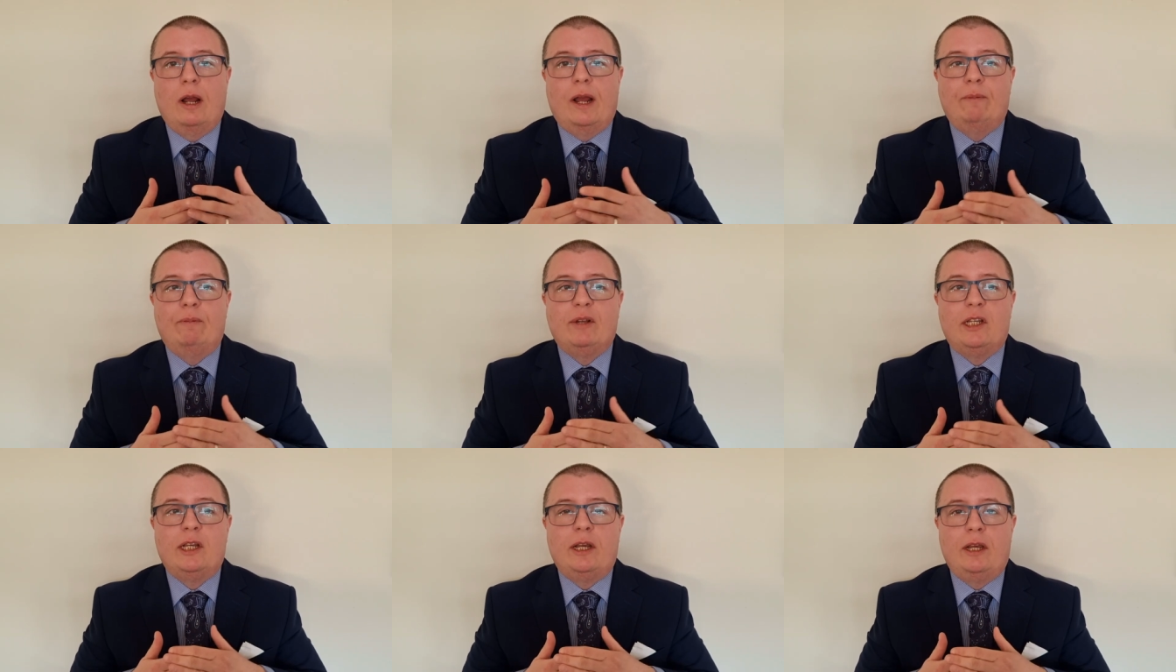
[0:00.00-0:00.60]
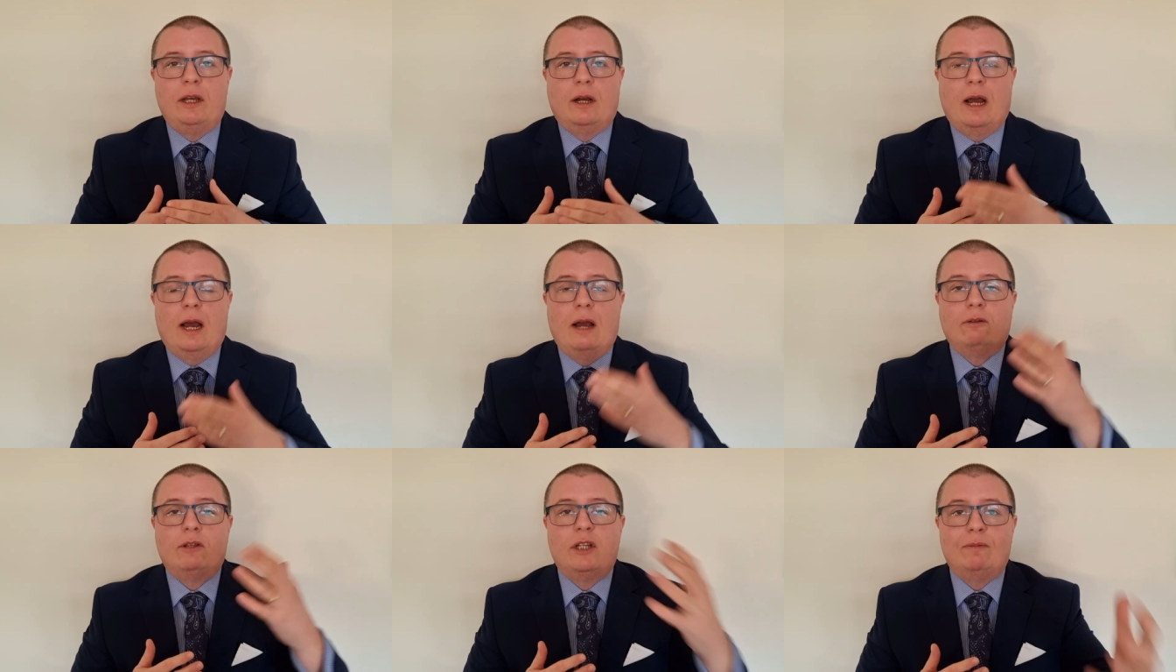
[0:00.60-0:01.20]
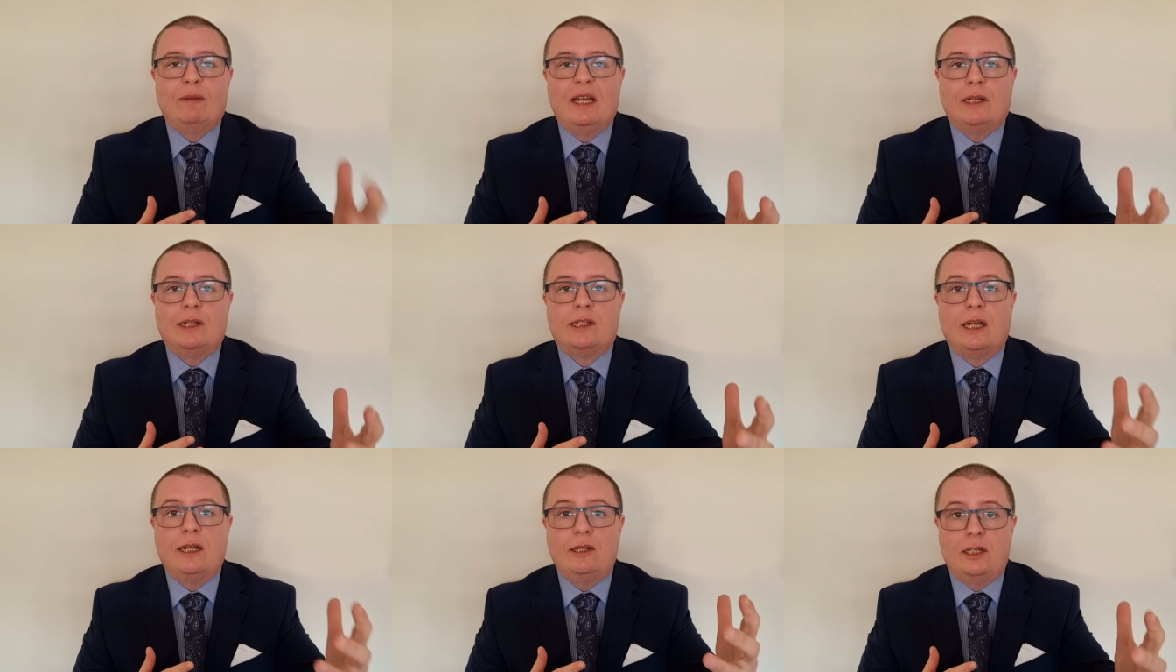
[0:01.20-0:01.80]
in particular how to make
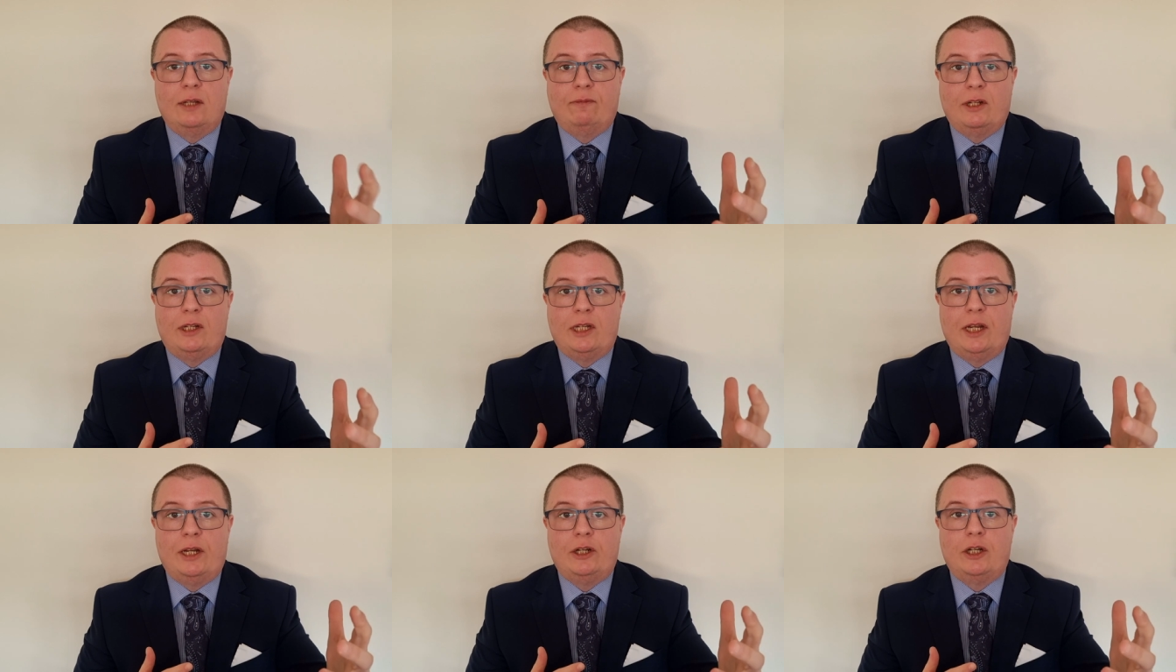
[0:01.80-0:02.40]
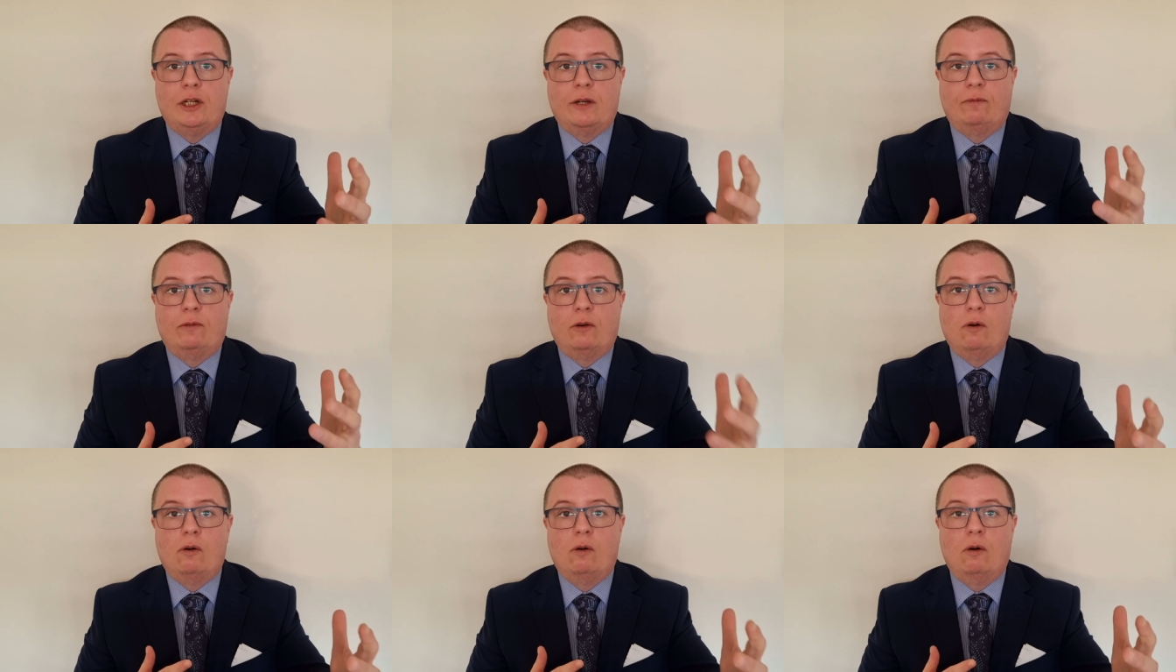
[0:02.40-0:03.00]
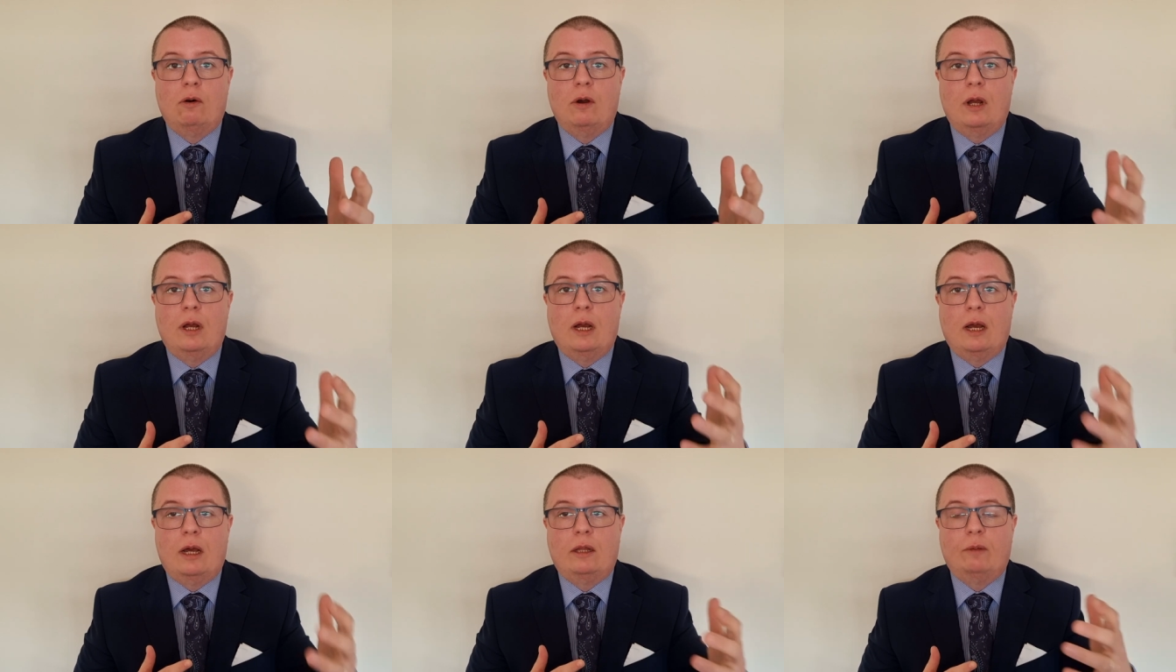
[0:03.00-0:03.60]
sense of the teaching of the law
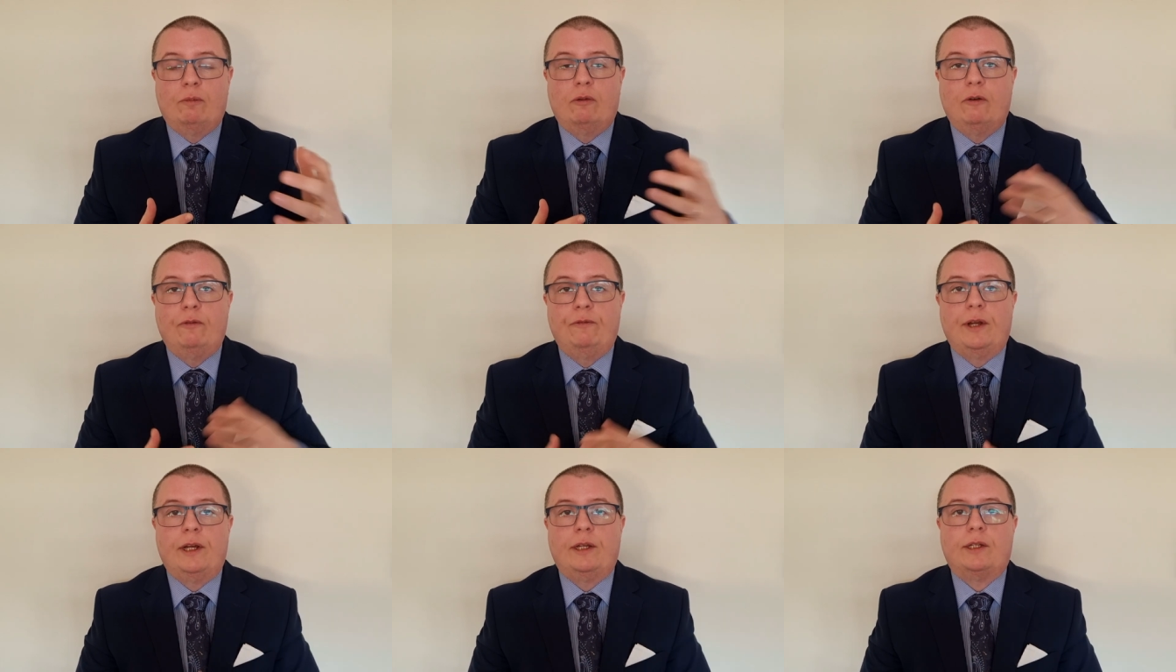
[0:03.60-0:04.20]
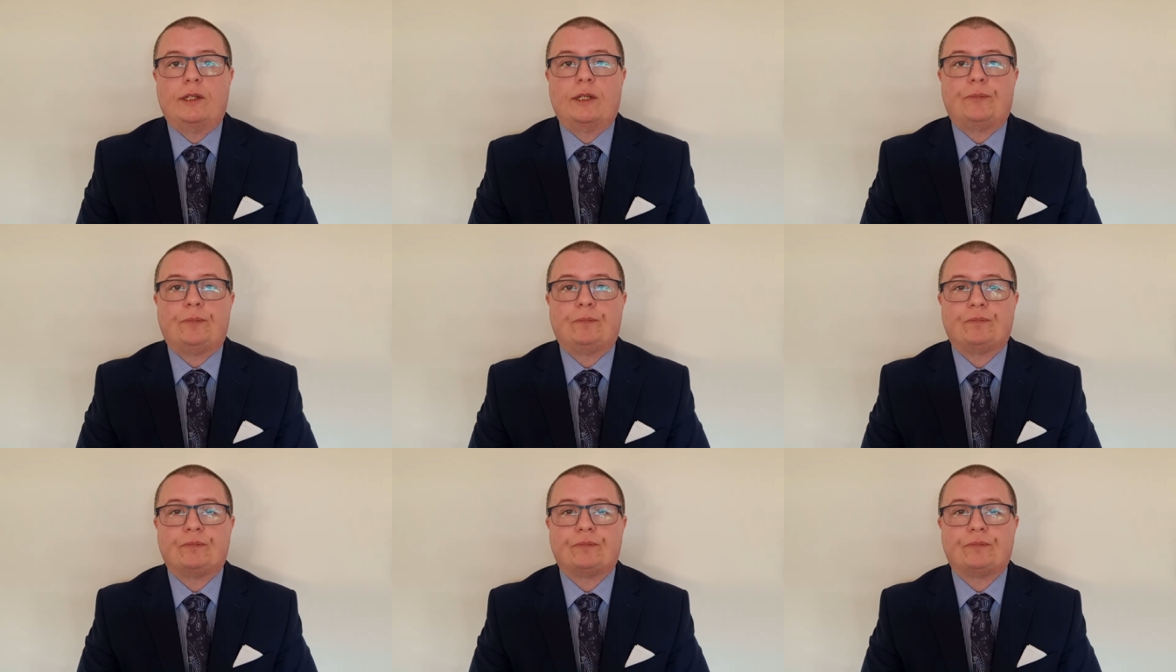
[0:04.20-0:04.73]
and the prophets.